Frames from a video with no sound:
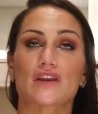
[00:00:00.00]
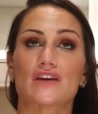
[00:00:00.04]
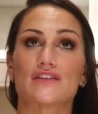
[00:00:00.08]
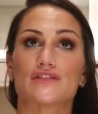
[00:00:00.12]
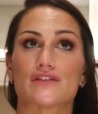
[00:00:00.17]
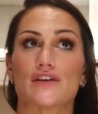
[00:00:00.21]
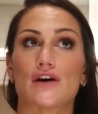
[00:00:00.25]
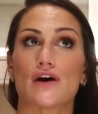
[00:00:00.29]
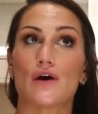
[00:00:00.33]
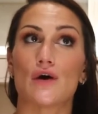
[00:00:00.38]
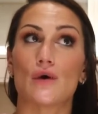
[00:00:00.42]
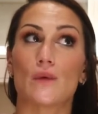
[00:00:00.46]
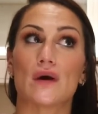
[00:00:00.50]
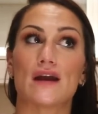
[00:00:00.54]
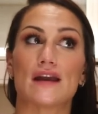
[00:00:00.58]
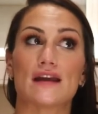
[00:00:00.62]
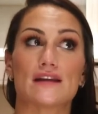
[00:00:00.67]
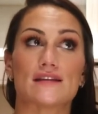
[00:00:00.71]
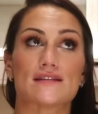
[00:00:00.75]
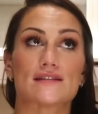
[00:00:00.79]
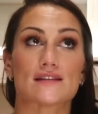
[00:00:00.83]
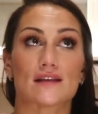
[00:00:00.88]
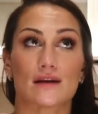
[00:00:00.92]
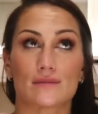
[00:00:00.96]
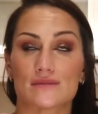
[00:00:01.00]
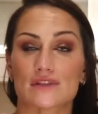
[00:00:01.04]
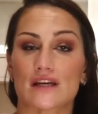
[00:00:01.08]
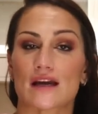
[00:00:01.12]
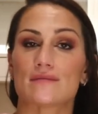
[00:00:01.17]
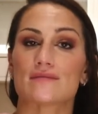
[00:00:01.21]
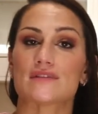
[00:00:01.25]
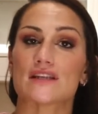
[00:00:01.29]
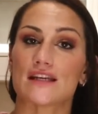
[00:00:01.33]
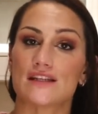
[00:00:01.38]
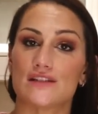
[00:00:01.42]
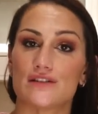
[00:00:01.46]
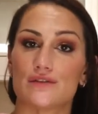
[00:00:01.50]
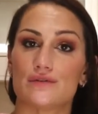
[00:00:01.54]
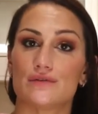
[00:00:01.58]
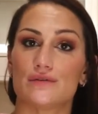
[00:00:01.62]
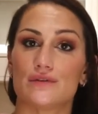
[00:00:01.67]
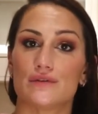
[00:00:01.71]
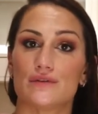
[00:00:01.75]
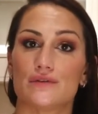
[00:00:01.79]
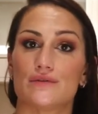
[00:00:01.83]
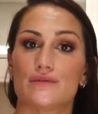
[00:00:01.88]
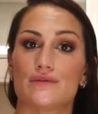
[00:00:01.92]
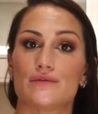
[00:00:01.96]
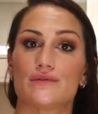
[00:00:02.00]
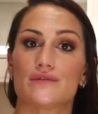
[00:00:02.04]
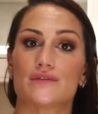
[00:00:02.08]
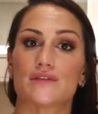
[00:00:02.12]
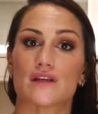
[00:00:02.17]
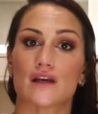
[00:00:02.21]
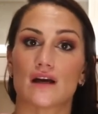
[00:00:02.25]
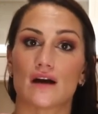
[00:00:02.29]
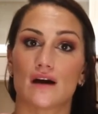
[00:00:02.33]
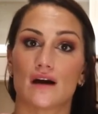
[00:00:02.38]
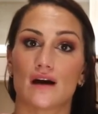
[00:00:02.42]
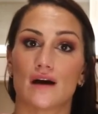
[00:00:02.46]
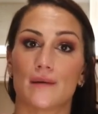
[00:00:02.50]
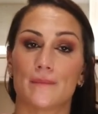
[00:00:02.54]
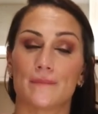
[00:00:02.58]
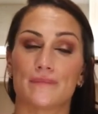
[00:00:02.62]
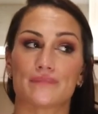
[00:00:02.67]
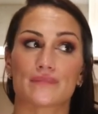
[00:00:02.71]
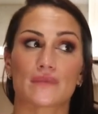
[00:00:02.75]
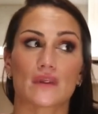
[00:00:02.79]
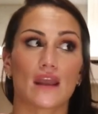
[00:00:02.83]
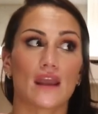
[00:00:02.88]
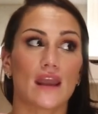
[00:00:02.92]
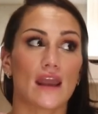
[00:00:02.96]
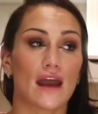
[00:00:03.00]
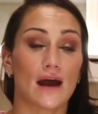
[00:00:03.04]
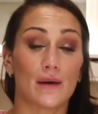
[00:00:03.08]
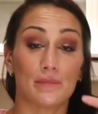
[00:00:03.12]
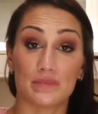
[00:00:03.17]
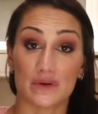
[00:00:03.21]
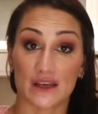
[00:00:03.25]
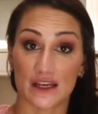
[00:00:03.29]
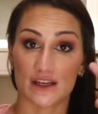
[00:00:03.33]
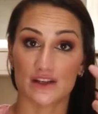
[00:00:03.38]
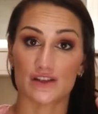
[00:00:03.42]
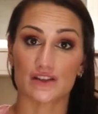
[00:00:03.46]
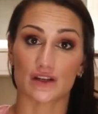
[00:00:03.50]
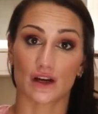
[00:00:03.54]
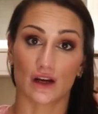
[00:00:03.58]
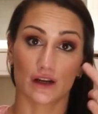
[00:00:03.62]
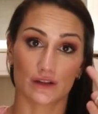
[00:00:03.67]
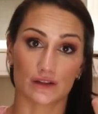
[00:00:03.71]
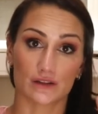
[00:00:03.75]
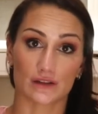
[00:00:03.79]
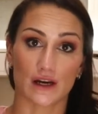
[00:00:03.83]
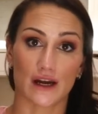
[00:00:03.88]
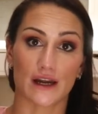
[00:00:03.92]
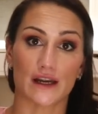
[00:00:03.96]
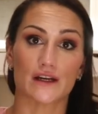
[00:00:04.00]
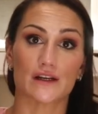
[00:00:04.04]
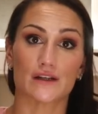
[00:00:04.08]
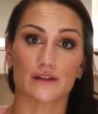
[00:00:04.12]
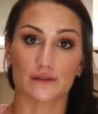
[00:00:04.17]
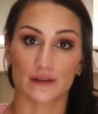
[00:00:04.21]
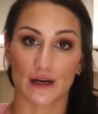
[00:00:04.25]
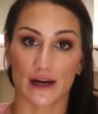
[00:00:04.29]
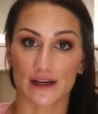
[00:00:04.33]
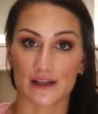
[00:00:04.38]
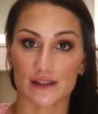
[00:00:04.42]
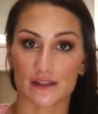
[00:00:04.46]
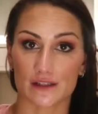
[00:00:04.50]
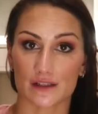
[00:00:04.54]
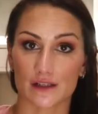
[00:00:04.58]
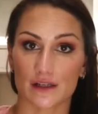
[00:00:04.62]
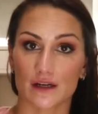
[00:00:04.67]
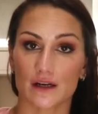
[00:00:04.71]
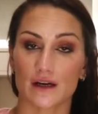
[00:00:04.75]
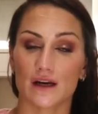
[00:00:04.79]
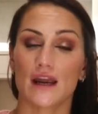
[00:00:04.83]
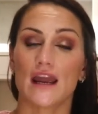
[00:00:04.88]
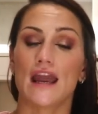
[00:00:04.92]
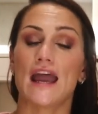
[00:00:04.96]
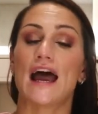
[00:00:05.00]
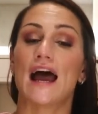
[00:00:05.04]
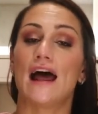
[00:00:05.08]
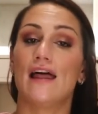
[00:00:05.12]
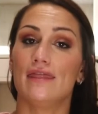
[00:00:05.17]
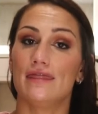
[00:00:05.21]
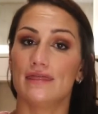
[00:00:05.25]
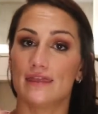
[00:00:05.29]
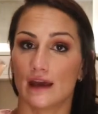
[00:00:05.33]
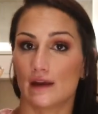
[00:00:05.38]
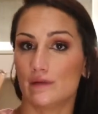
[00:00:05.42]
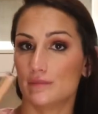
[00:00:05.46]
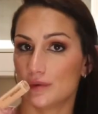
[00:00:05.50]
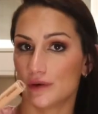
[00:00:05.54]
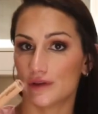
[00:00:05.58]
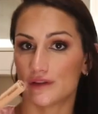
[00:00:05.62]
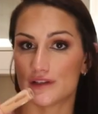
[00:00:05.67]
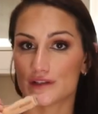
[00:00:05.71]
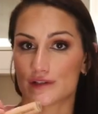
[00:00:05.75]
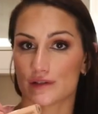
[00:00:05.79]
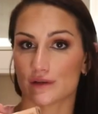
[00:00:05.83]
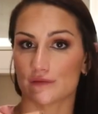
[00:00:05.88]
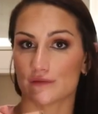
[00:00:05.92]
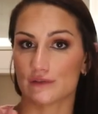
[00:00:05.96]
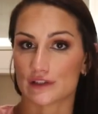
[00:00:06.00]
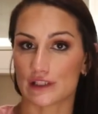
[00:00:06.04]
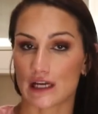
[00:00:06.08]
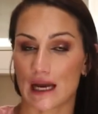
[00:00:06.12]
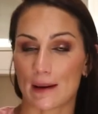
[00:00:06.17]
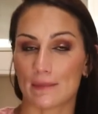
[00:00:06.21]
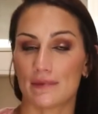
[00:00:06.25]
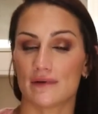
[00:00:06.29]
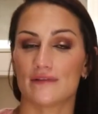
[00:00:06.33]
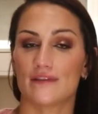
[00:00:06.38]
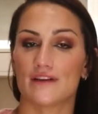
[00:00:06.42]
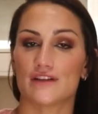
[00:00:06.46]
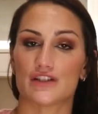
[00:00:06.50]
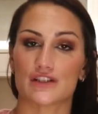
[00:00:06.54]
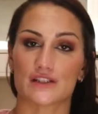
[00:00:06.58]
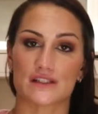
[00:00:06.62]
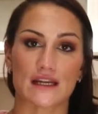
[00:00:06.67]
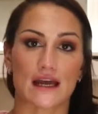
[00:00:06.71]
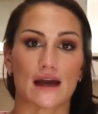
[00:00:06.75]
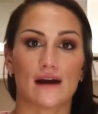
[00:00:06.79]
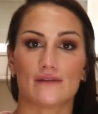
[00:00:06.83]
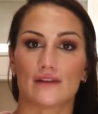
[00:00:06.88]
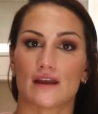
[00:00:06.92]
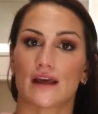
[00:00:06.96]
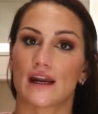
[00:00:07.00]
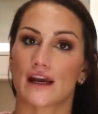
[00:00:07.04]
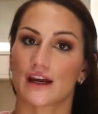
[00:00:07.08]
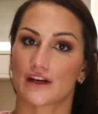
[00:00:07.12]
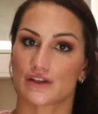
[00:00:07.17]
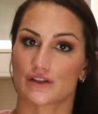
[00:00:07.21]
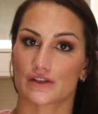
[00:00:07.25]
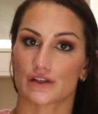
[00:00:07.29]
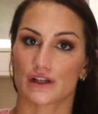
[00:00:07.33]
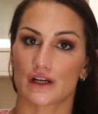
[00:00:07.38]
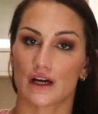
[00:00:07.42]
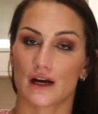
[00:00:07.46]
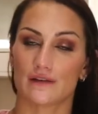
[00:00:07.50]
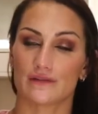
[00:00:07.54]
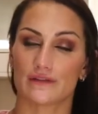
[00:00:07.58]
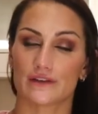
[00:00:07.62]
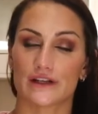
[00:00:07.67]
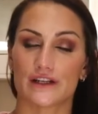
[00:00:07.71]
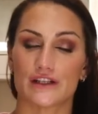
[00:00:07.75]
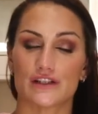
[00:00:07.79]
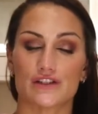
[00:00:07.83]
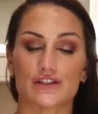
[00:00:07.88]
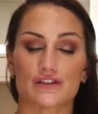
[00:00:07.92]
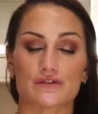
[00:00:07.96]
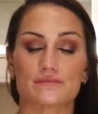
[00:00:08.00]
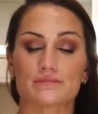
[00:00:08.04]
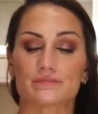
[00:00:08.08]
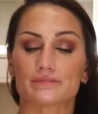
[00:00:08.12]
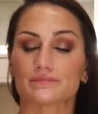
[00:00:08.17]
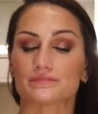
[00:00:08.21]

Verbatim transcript: So sometimes I do use um, a peach under eye corrector and then put this over top of it just to have that extra coverage